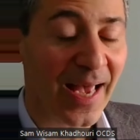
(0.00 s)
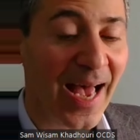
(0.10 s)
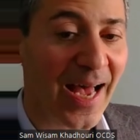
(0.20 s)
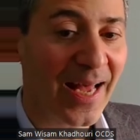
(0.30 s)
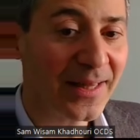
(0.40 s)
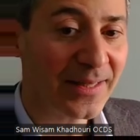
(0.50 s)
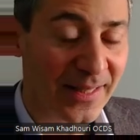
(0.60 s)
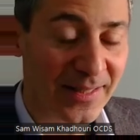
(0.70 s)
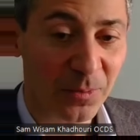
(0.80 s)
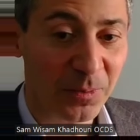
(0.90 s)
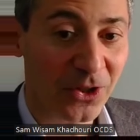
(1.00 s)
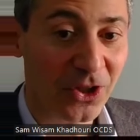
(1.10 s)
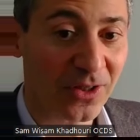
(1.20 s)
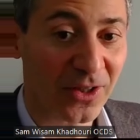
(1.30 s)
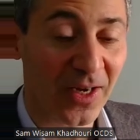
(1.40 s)
and the
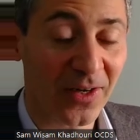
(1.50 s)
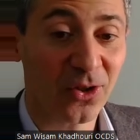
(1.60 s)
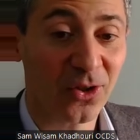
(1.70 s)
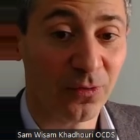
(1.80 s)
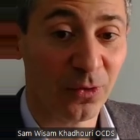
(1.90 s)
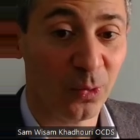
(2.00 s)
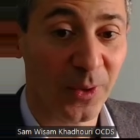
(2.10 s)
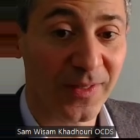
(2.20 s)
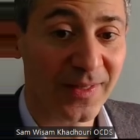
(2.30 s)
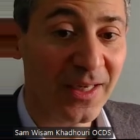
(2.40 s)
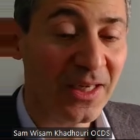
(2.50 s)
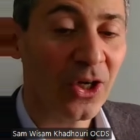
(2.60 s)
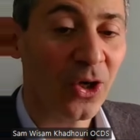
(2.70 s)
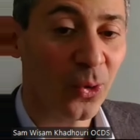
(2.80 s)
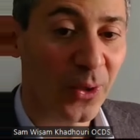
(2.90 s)
spiritual director of Luisa,
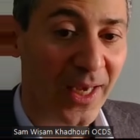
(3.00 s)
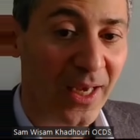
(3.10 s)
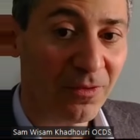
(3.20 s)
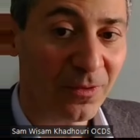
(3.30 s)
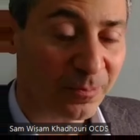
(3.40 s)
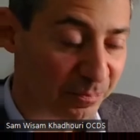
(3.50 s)
who gave